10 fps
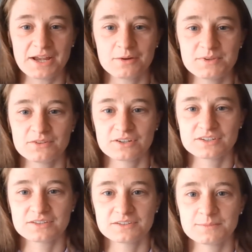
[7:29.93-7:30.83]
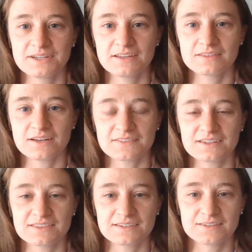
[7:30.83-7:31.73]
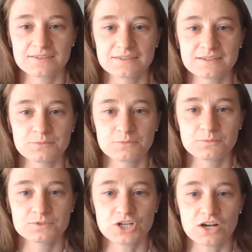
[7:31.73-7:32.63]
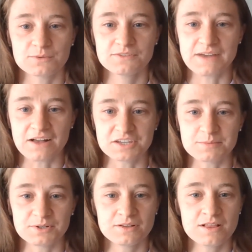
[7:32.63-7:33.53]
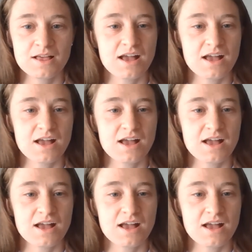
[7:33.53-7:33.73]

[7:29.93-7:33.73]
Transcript: hope you learned a little bit and thought that this talk was valuable.